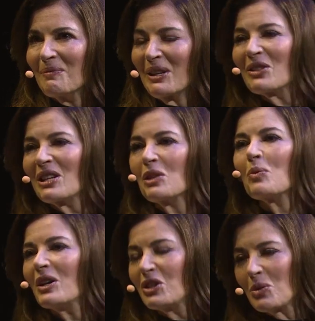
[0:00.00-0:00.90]
because
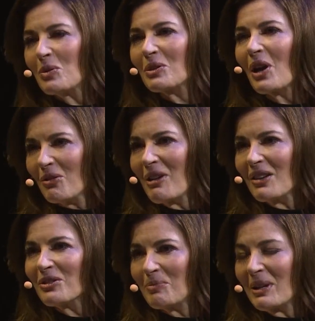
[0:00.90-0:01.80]
otherwise you would go
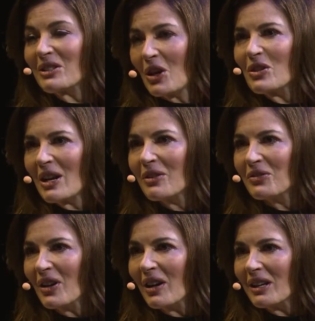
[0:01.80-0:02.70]
around being so
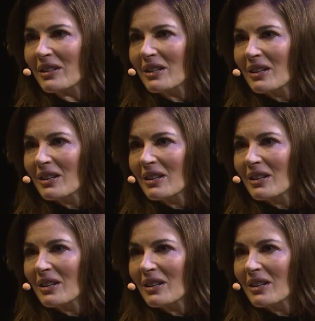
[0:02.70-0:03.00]
terrified.